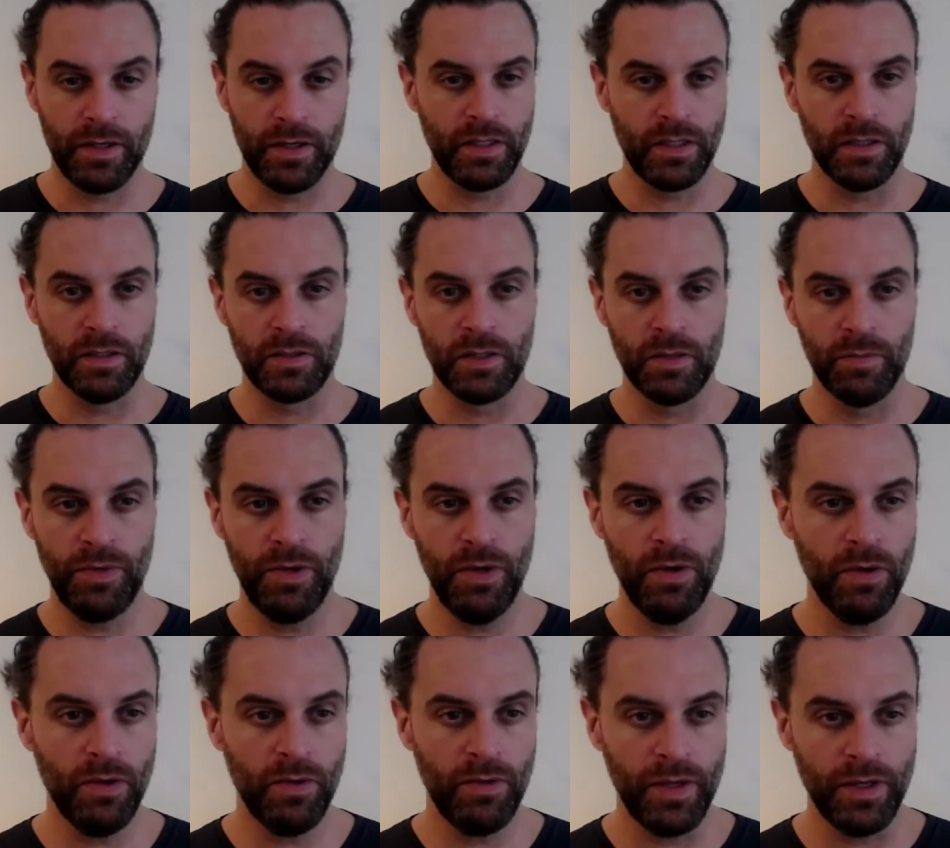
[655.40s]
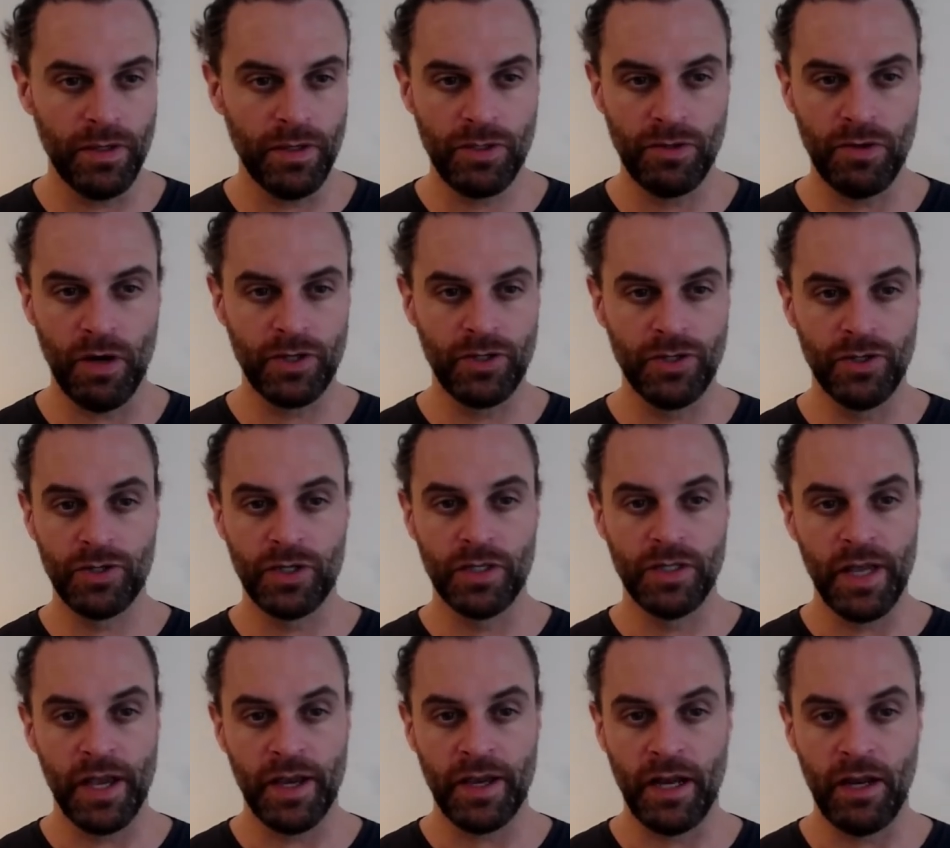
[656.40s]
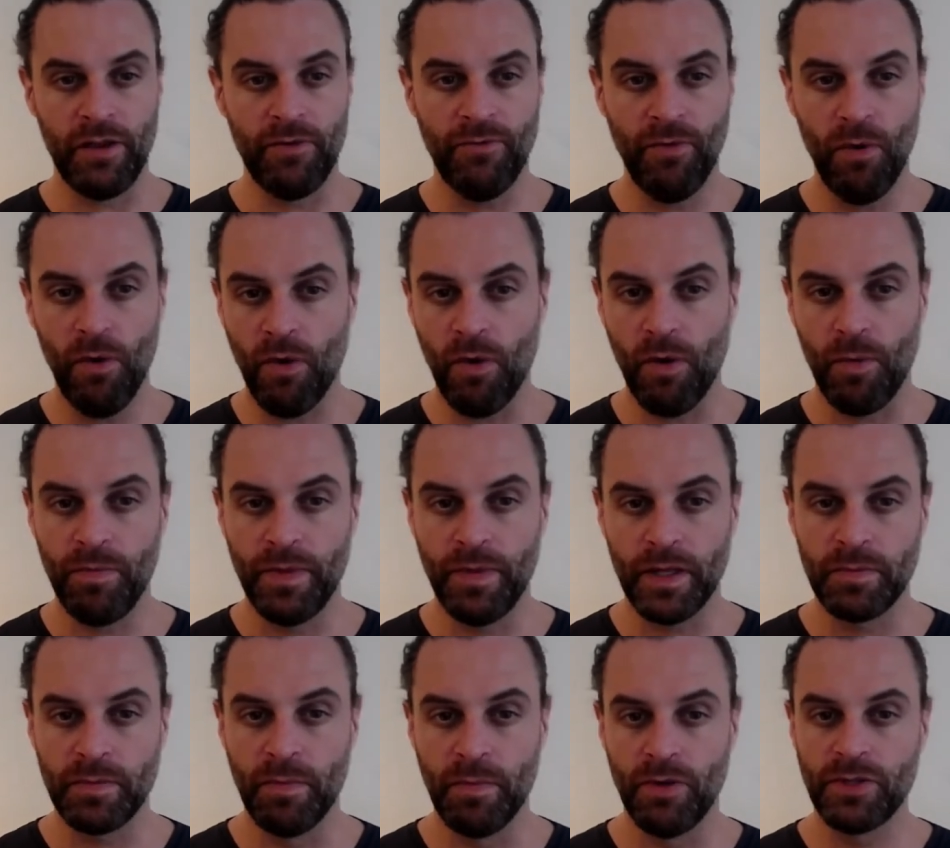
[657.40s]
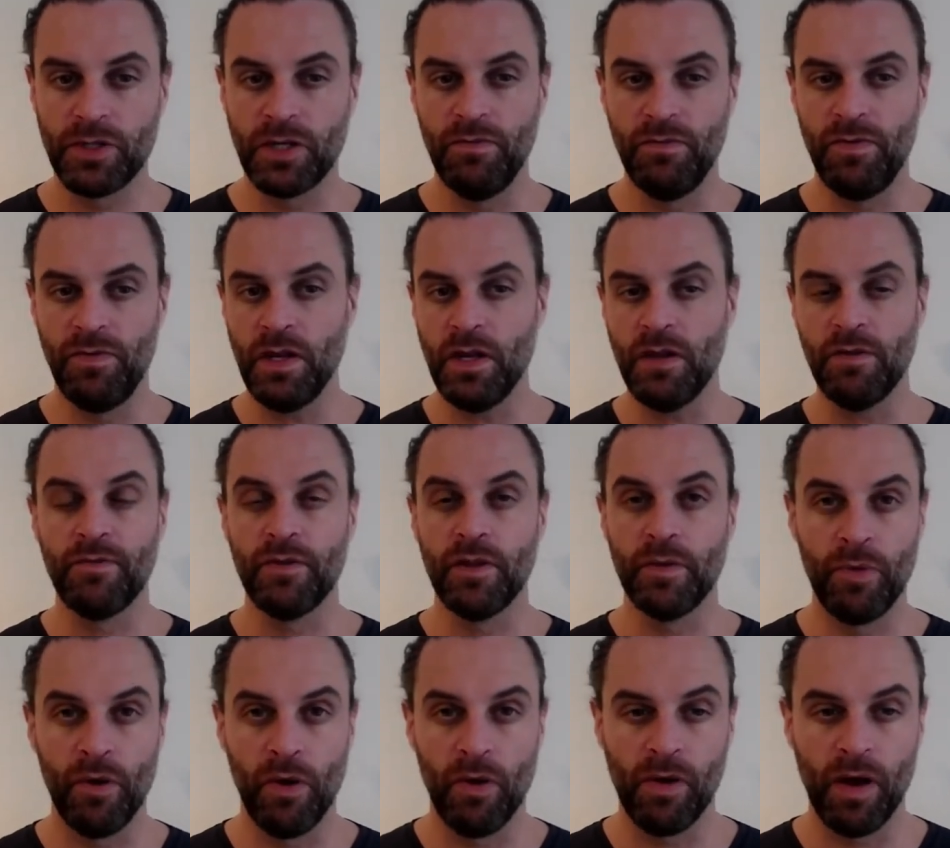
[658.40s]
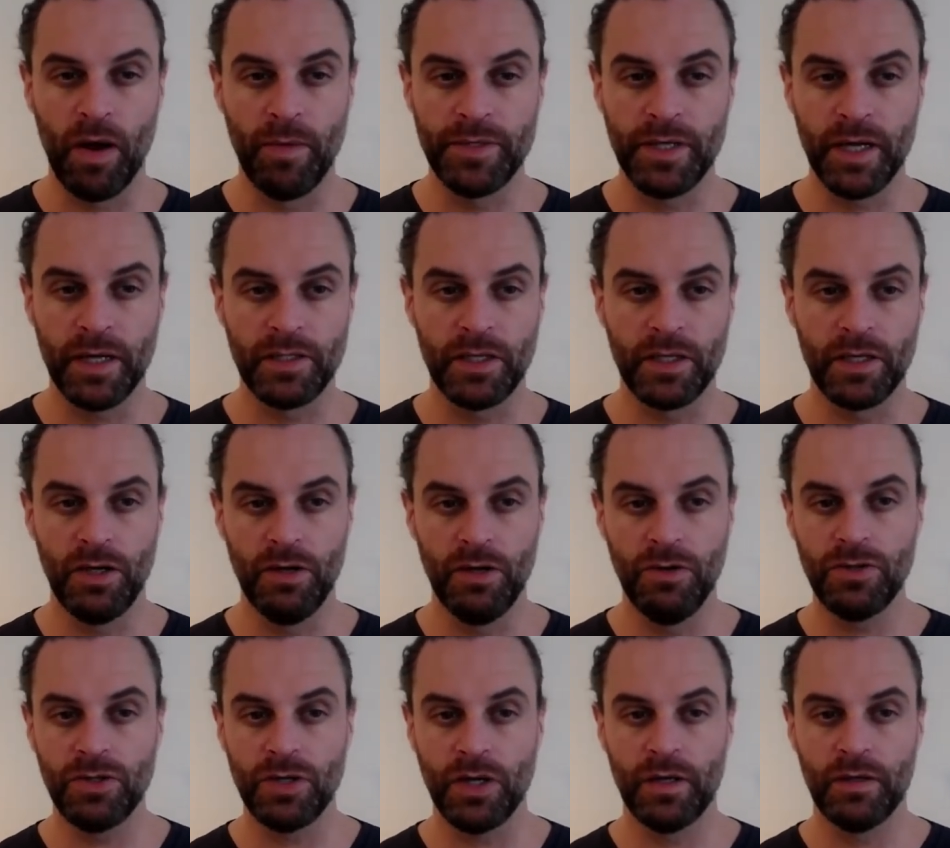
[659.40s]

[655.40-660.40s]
single computer, these structures can take any form that's most convenient for the program's execution.